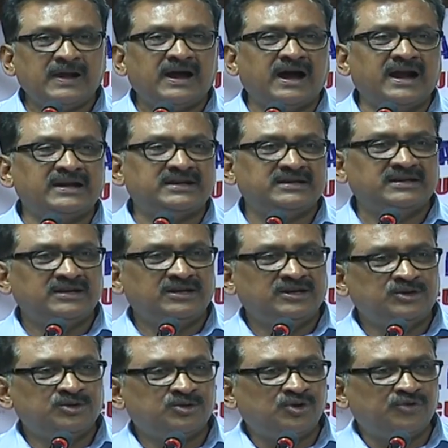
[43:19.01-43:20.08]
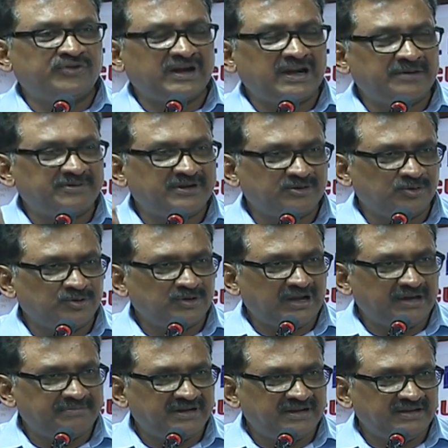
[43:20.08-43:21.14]
and you go for library, go to
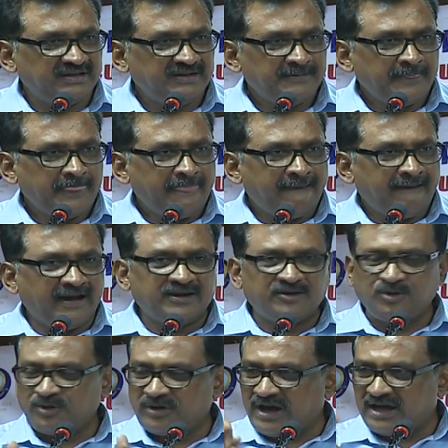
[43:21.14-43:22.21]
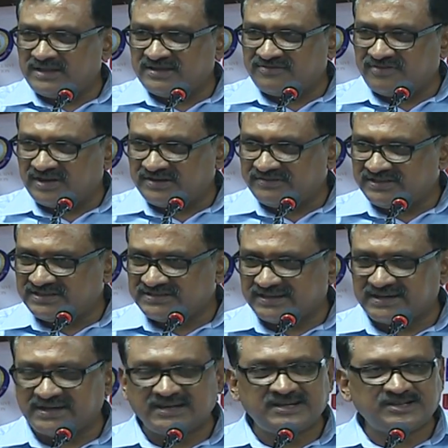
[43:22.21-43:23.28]
library and, you know, gather whatever the
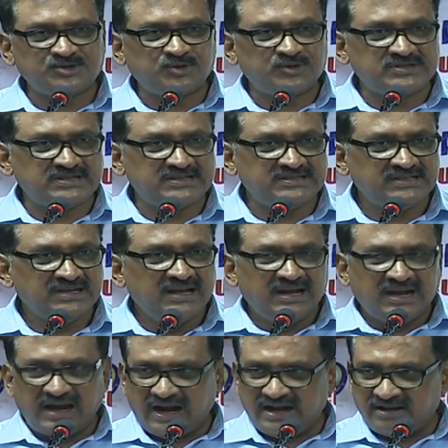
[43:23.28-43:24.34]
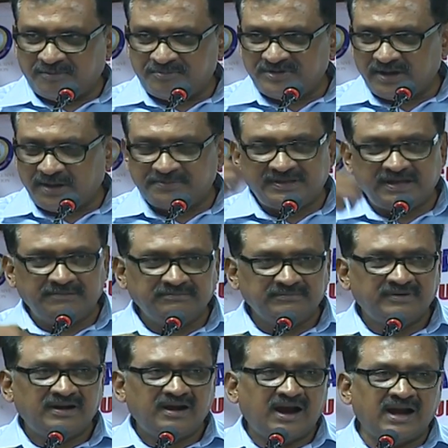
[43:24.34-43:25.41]
secondary sources and observe them
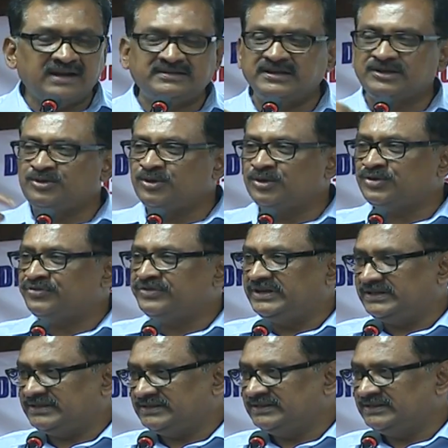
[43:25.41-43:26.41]
and then go to field.